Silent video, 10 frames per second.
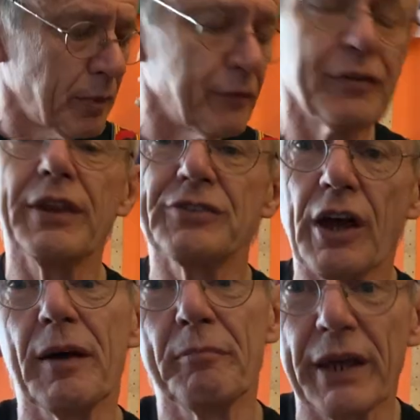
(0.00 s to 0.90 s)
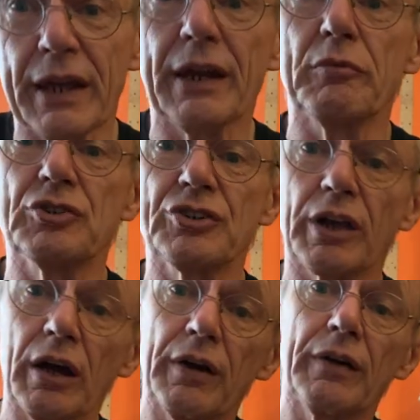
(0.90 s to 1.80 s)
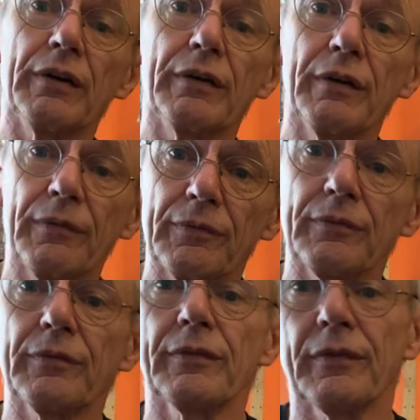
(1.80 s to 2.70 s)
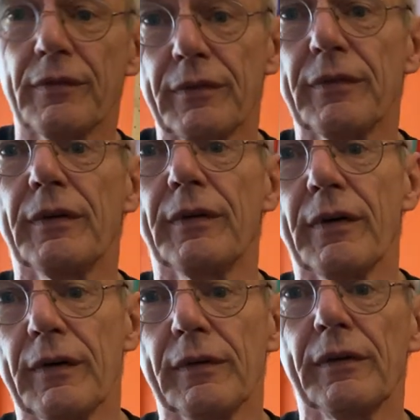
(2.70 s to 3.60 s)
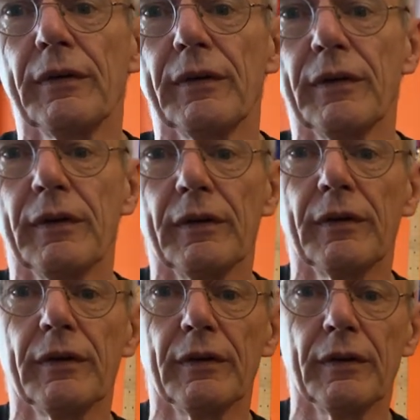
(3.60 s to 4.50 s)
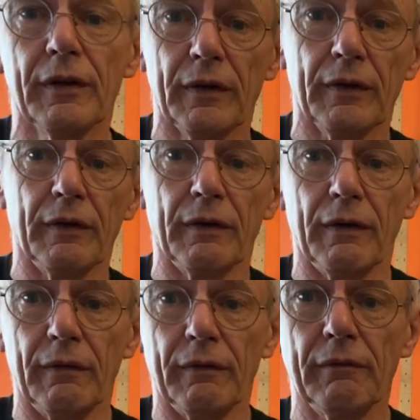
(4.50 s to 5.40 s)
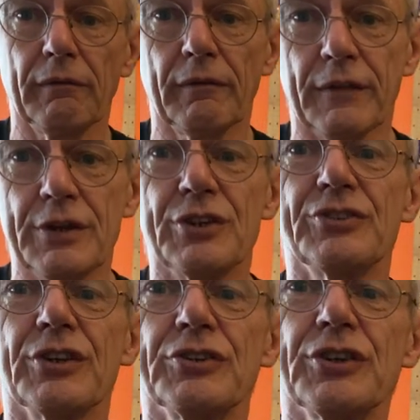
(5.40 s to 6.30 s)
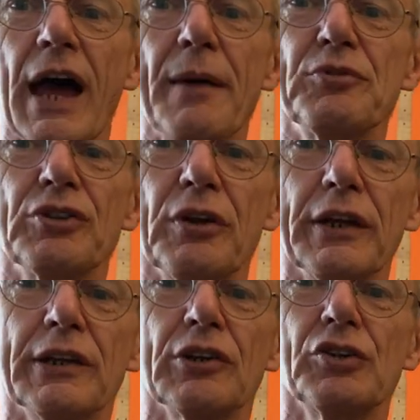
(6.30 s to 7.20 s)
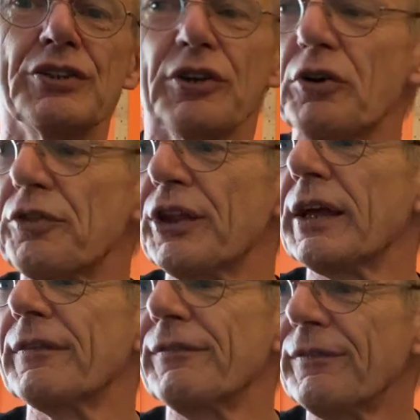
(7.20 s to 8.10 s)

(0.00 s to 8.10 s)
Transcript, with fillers: But for the time being, I would just go. This is an absolutely critical thing